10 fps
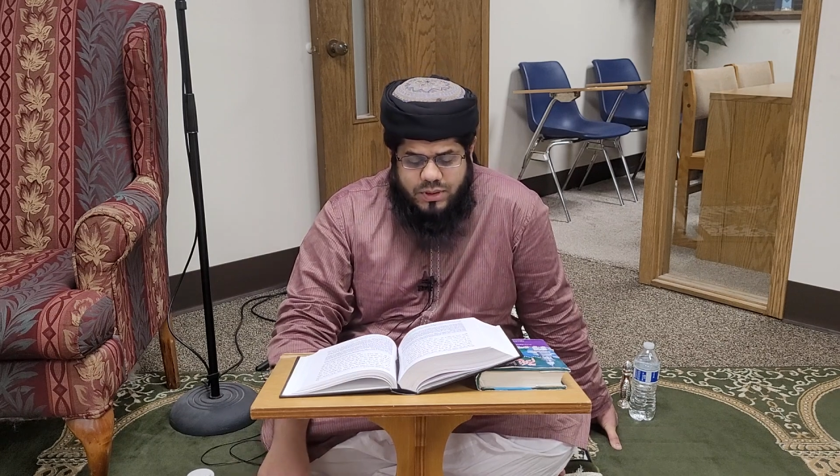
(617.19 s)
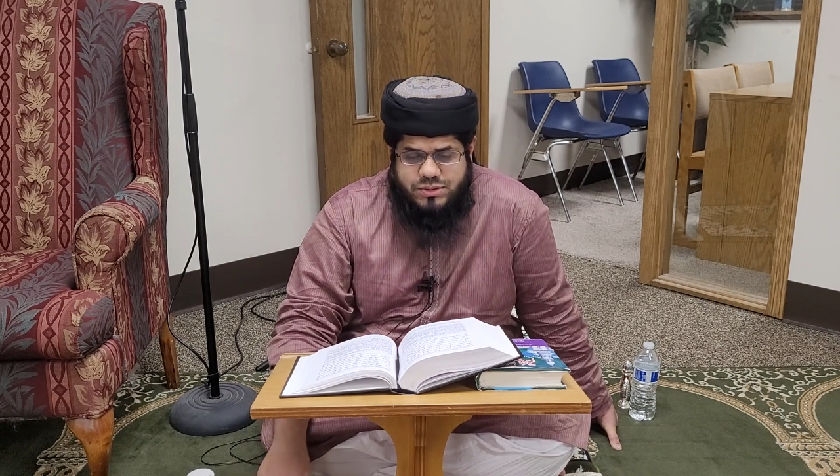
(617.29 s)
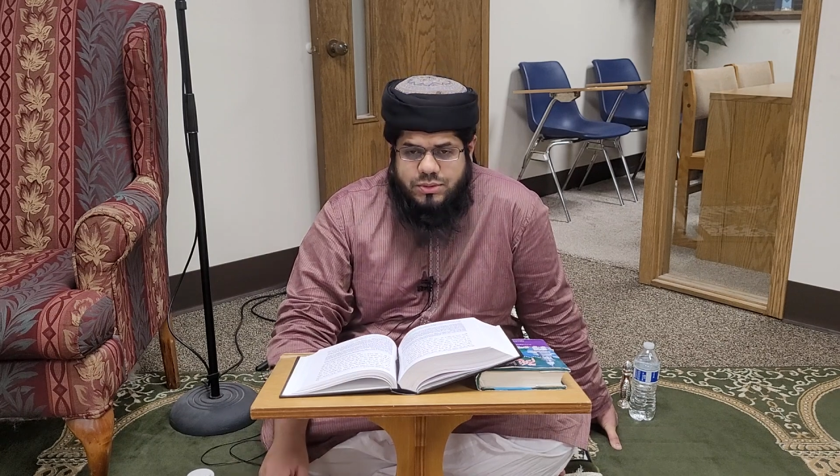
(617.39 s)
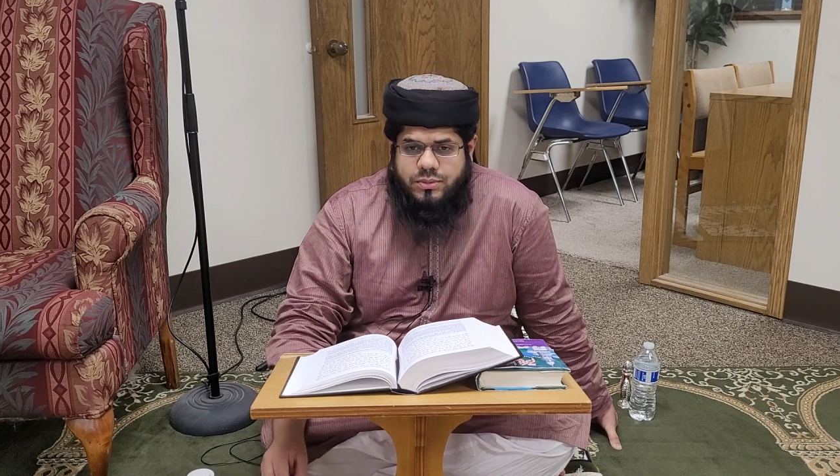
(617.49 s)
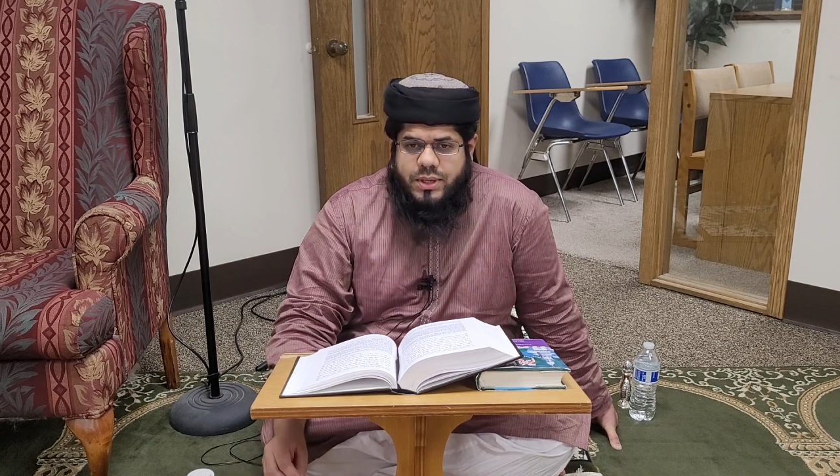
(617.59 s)

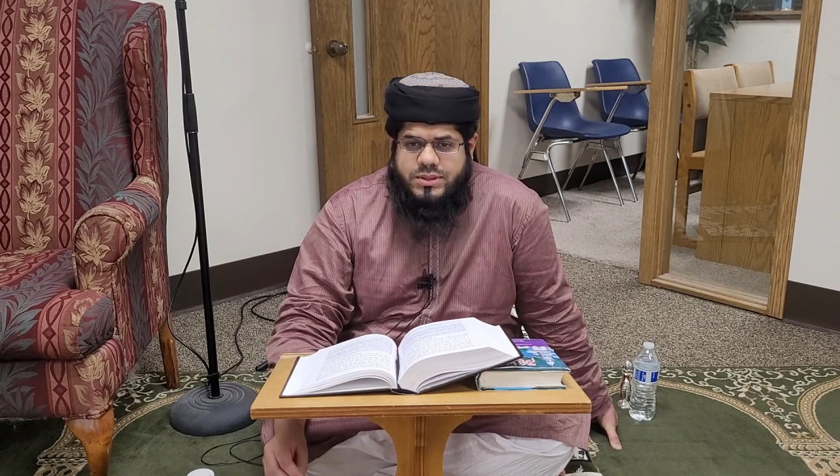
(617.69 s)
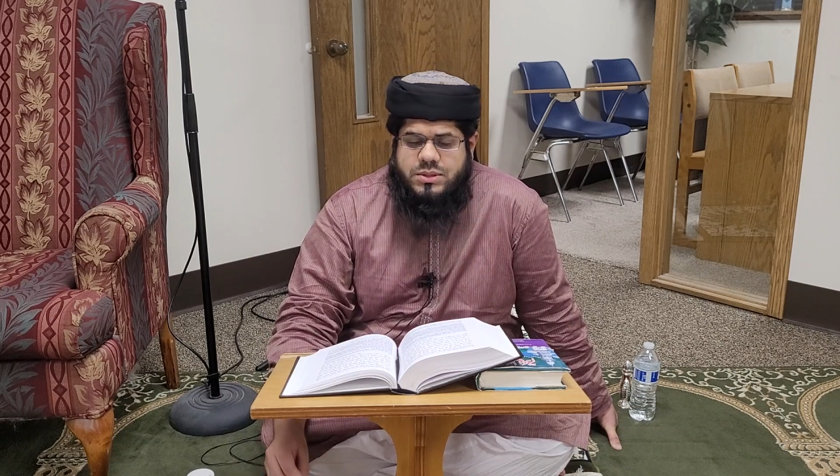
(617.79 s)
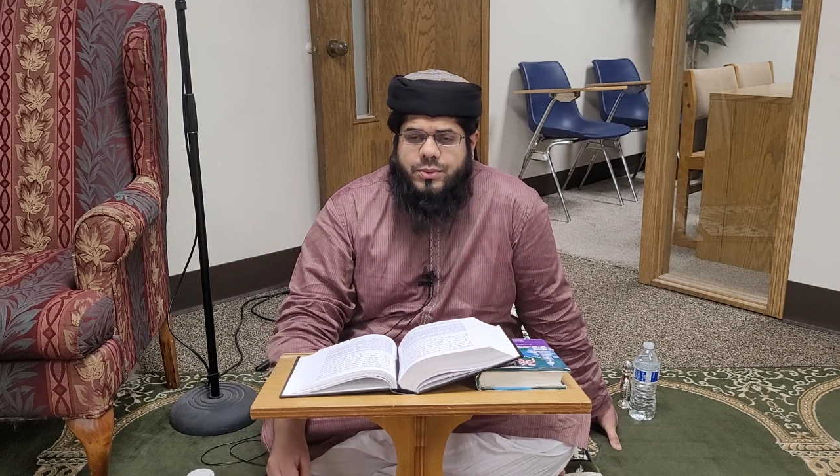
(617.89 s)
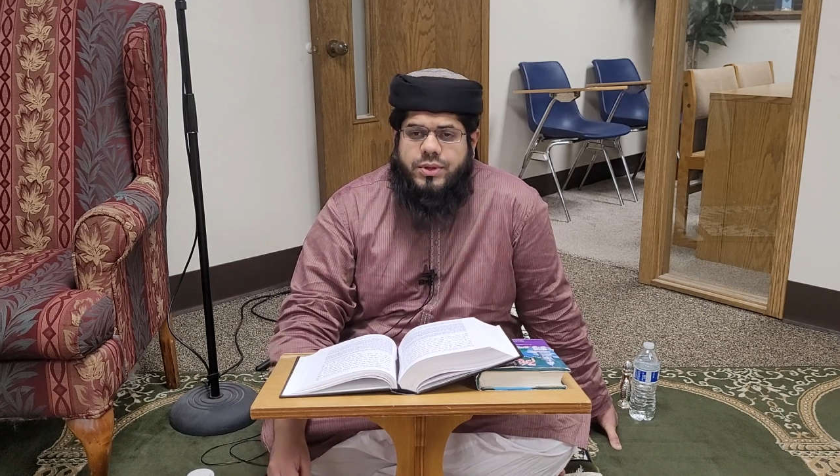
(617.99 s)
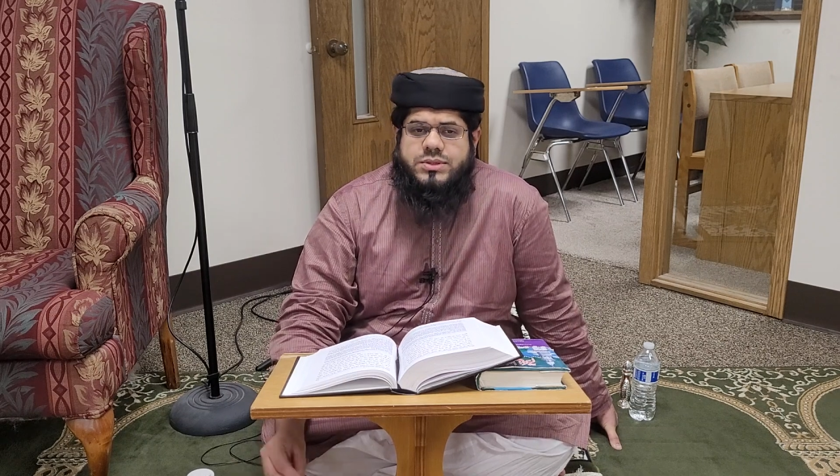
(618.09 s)
Also, it is
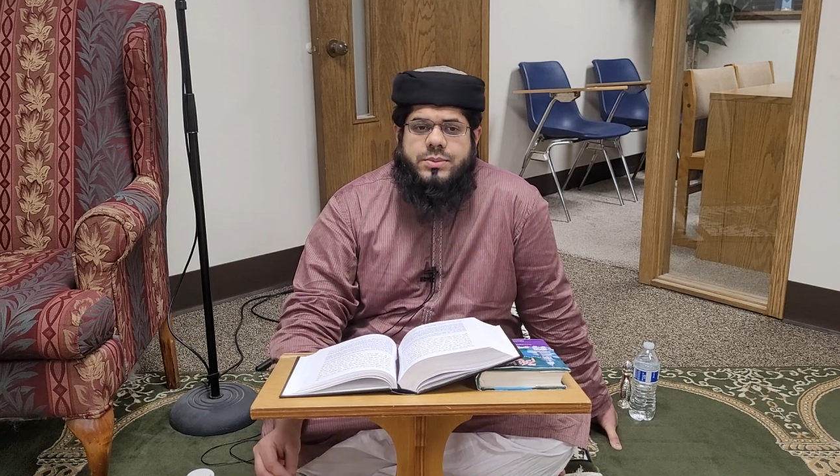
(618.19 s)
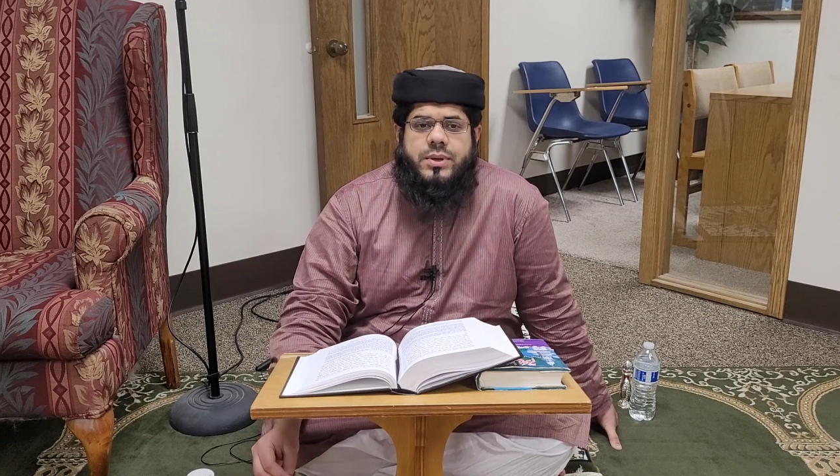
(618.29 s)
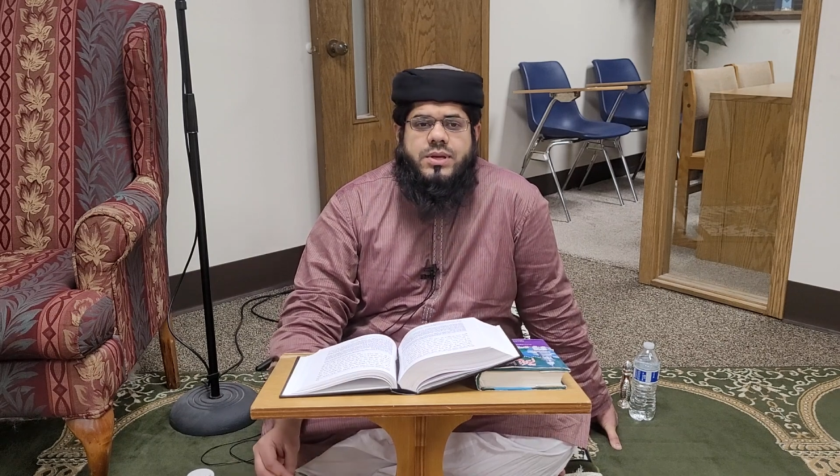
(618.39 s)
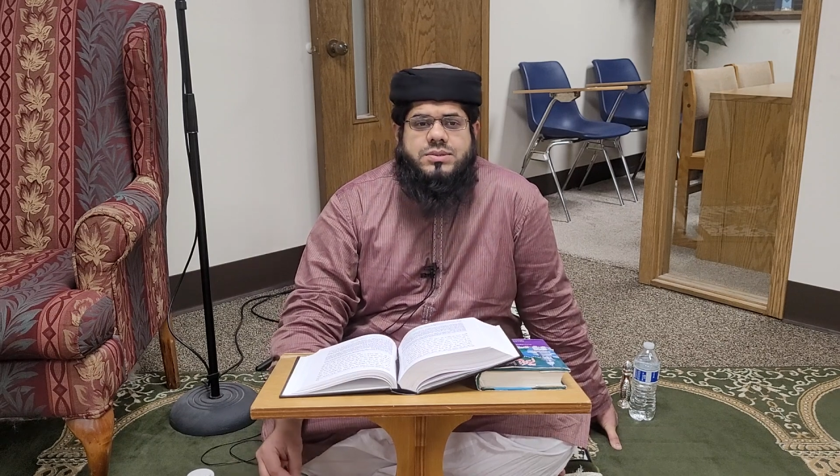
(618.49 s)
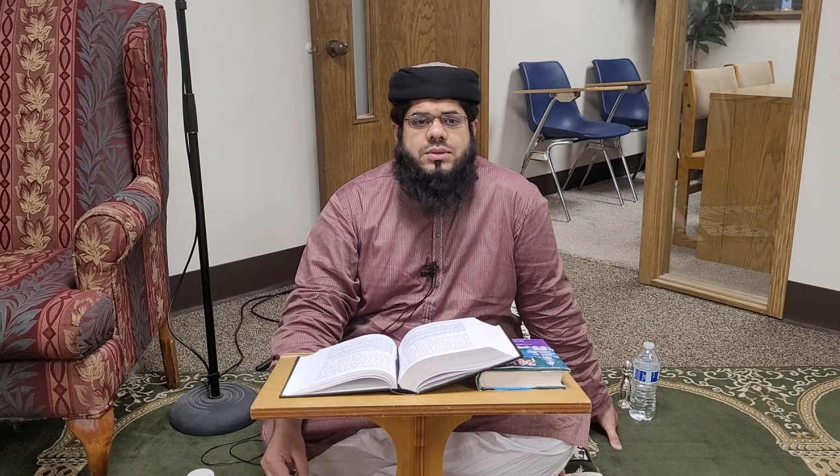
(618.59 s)
reported in some
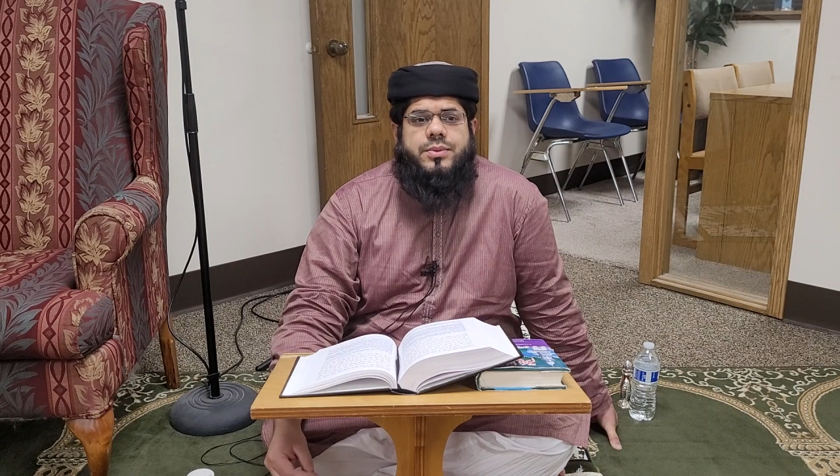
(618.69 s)
narrations